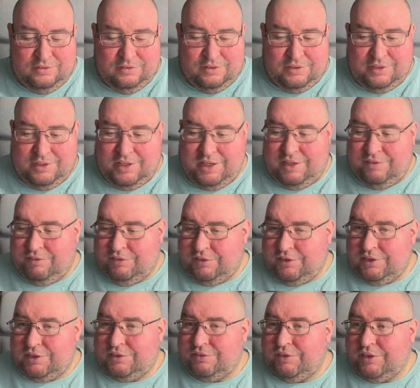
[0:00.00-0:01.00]
game on
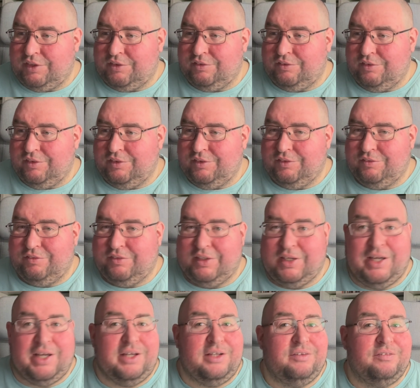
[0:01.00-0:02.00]
the Switch for
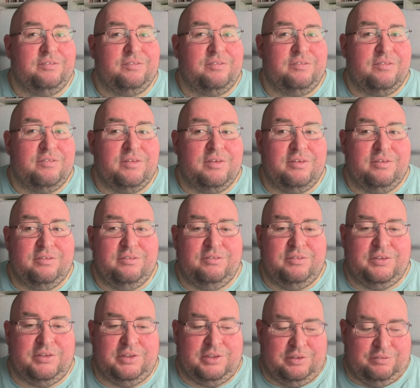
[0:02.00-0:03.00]
that,
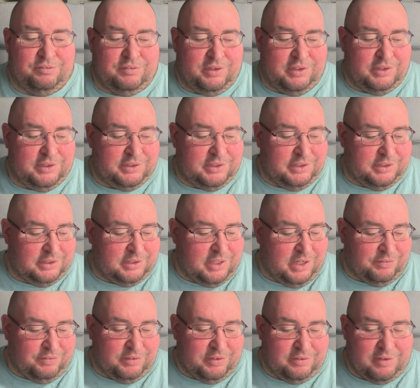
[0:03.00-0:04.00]
which is in my list. There's a
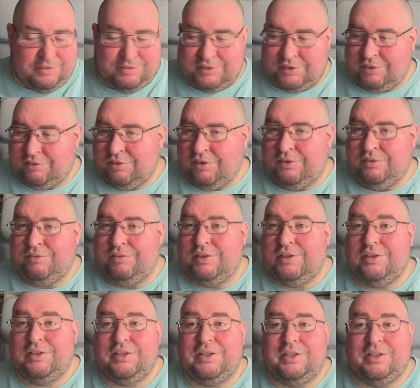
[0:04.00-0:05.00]
couple of others as well,
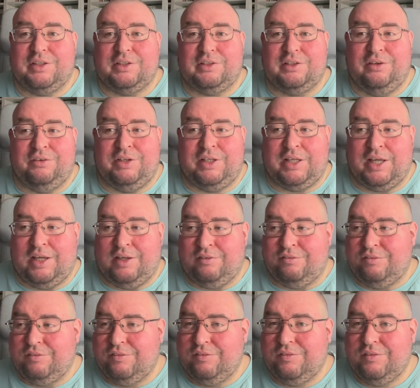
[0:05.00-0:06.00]
but yeah, slowly getting
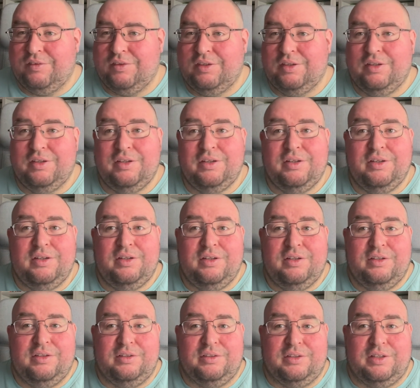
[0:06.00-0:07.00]
them.
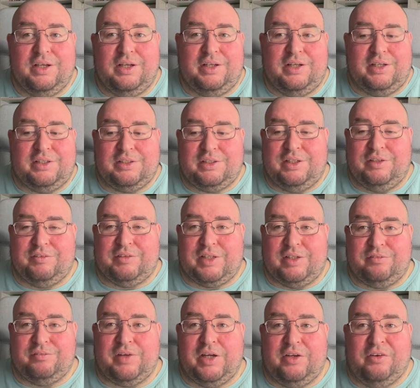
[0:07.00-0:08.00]
So yeah, that just leaves to
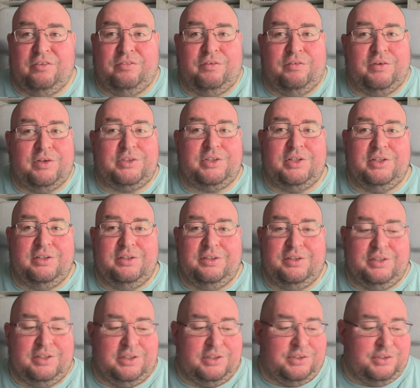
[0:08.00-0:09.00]
say thank you all for watching
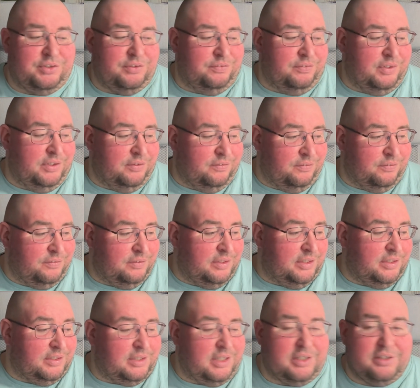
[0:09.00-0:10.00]
in this short little
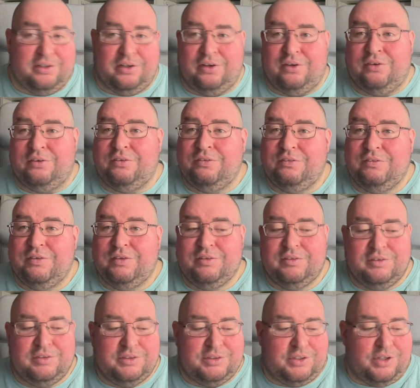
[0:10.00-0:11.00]
Nintendo
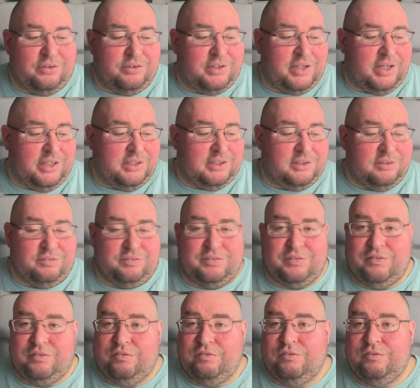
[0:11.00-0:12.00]
showcase
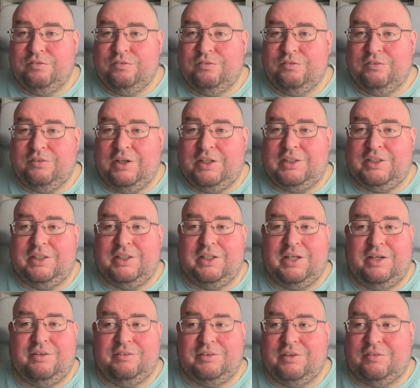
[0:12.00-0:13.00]
of racing
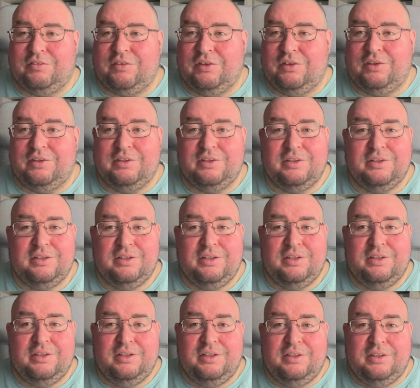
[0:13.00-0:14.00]
games I've got.
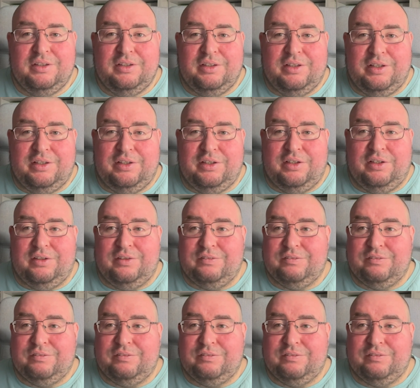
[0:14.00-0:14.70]
And